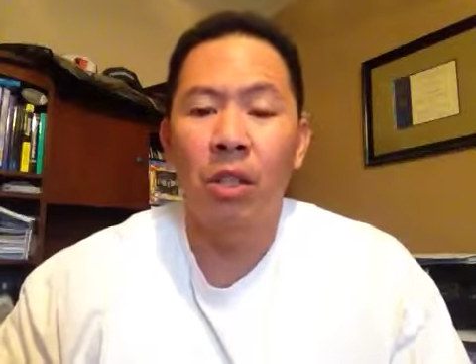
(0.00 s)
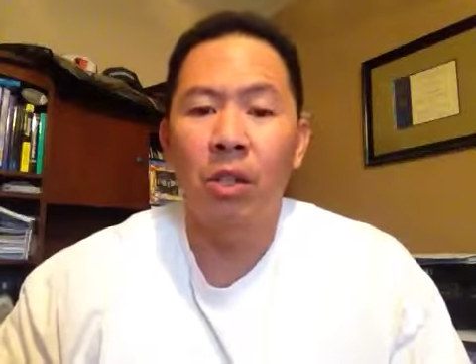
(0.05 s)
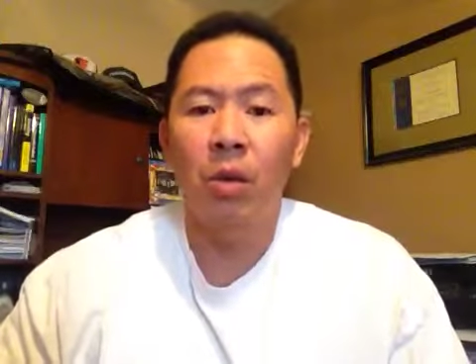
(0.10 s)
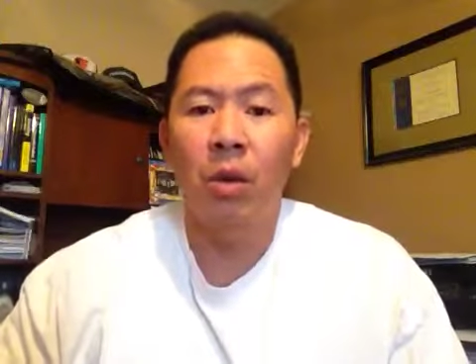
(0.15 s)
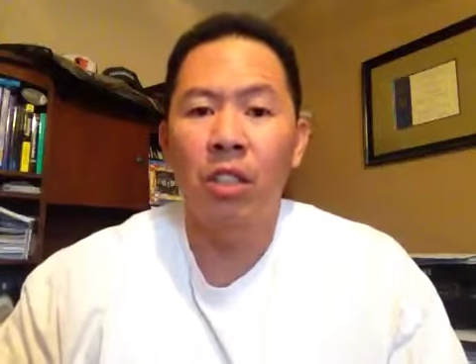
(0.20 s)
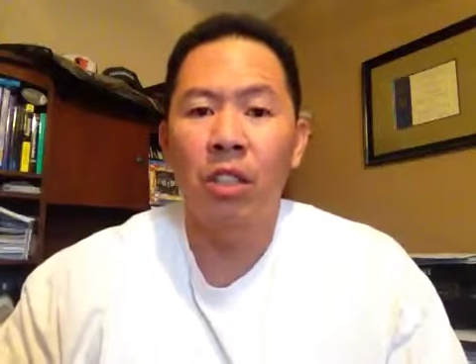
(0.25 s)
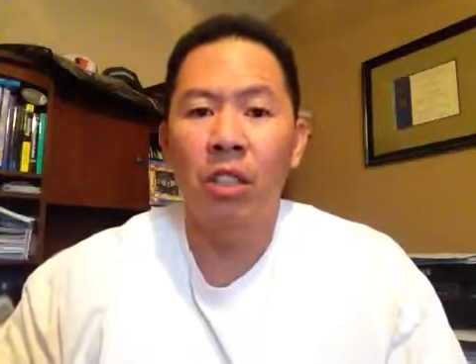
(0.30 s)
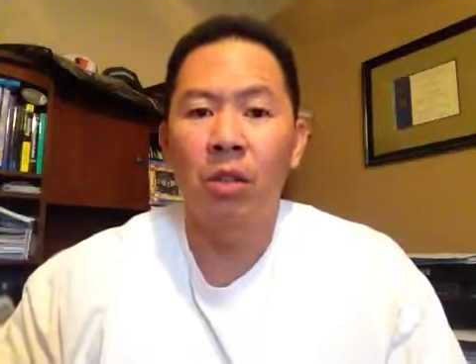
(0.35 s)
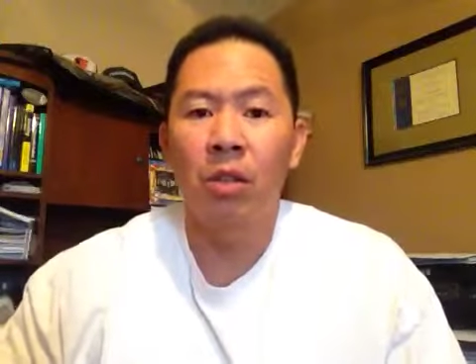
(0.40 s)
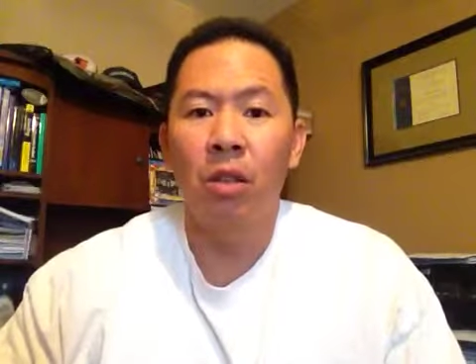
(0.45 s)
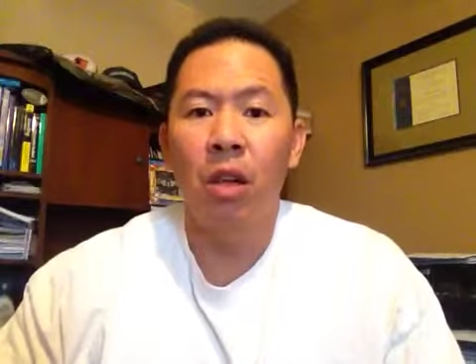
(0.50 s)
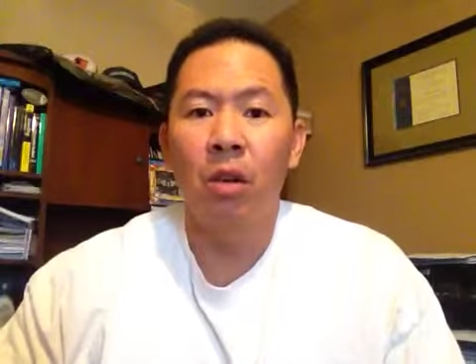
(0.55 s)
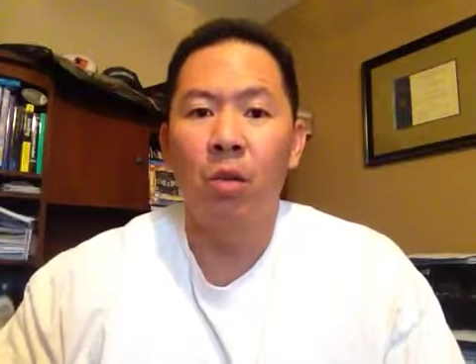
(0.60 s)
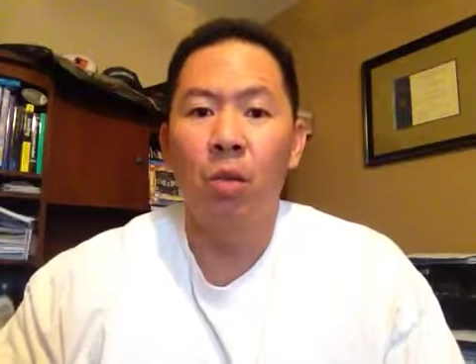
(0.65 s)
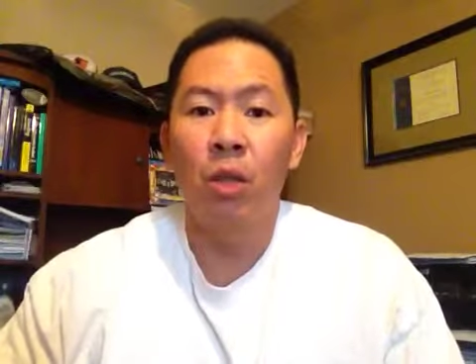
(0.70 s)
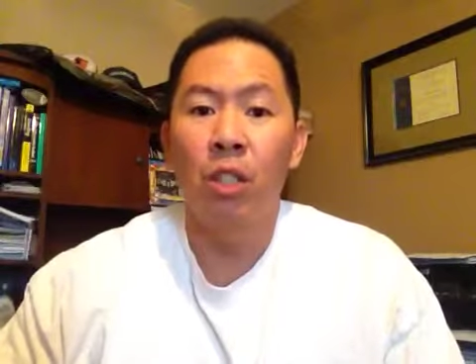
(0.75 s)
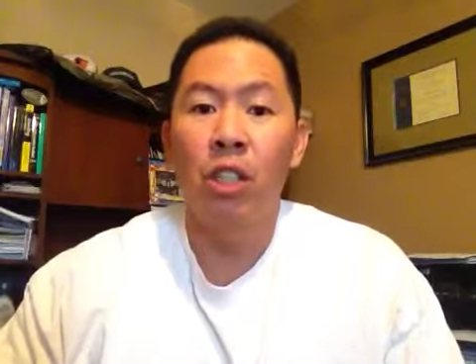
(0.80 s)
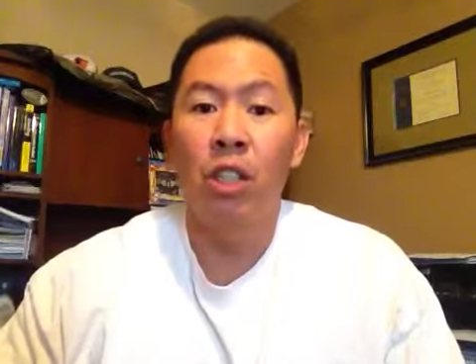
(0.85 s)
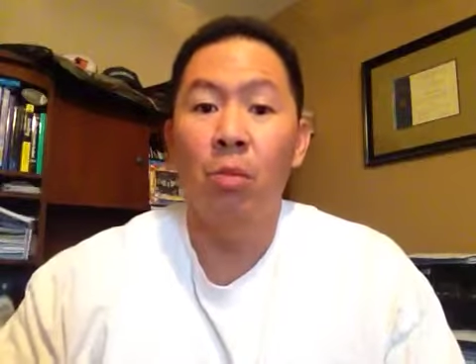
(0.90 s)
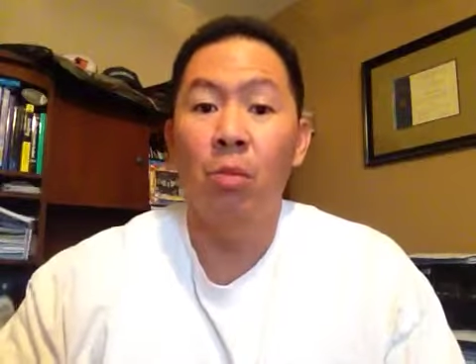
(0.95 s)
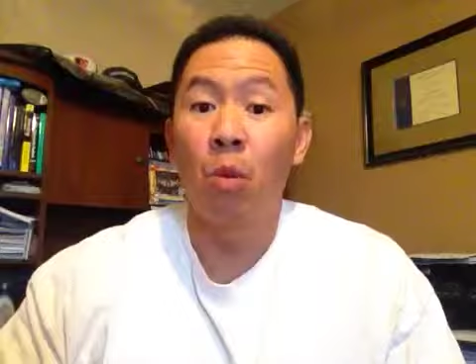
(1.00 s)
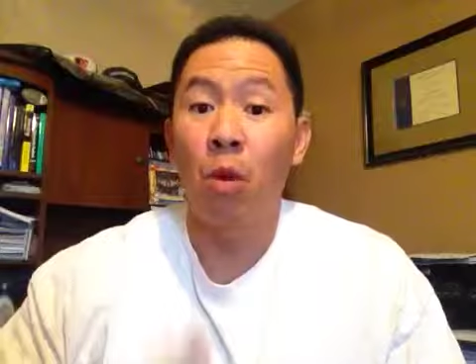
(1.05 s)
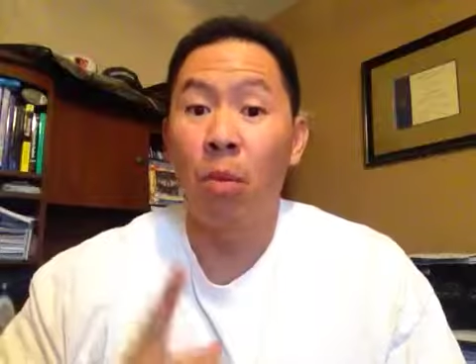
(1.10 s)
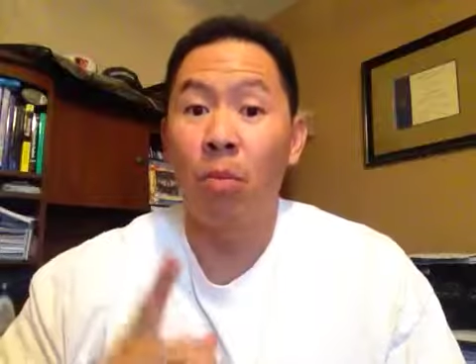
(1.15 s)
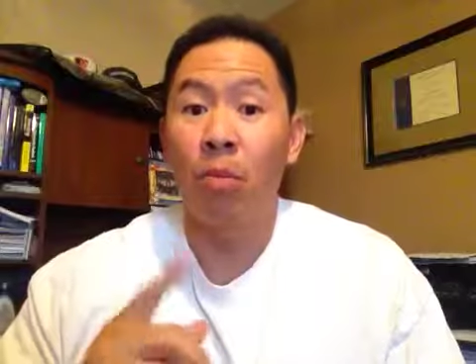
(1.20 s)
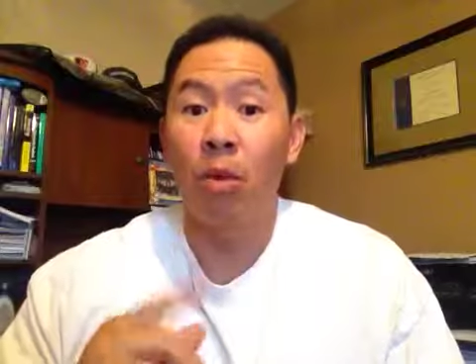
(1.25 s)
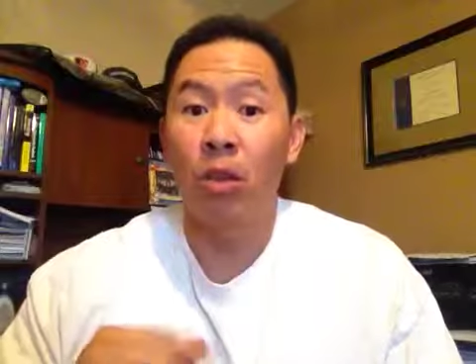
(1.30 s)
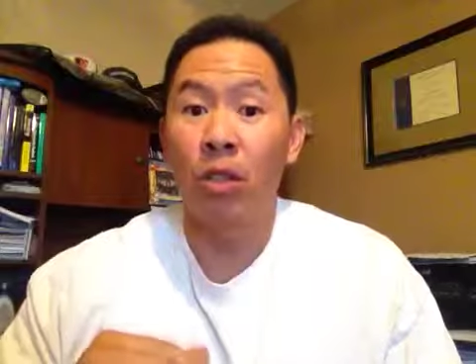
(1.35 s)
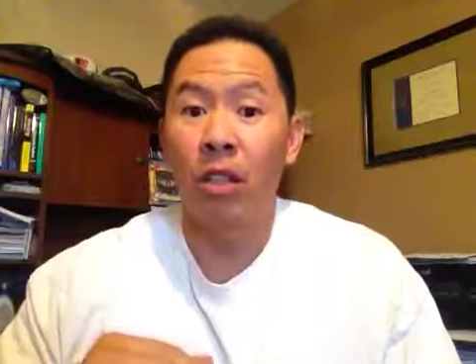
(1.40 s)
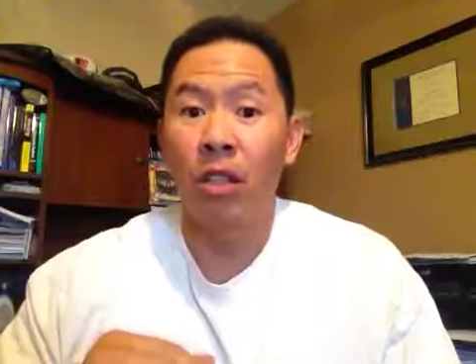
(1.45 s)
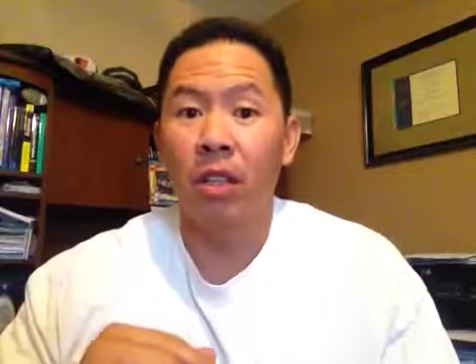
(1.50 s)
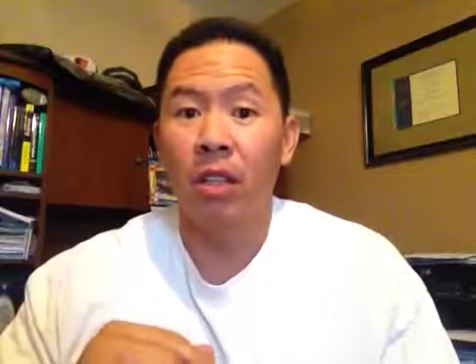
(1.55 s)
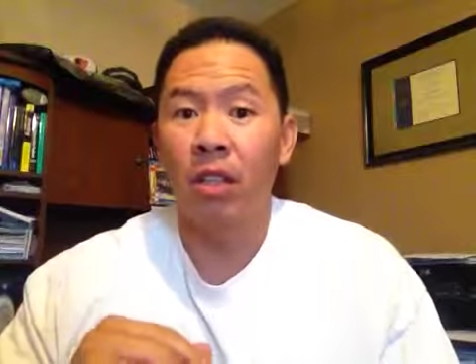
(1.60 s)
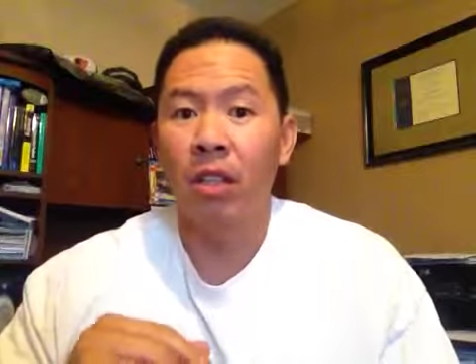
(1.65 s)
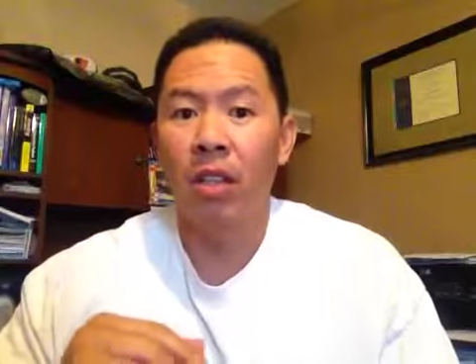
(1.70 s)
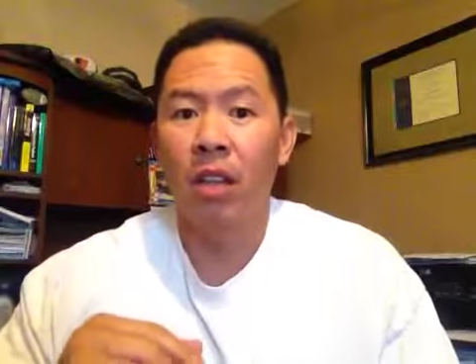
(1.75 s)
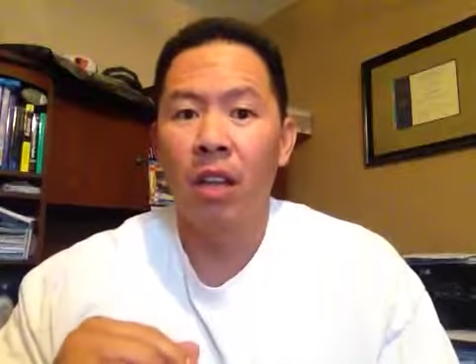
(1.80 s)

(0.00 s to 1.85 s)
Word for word: question today. Which is more important,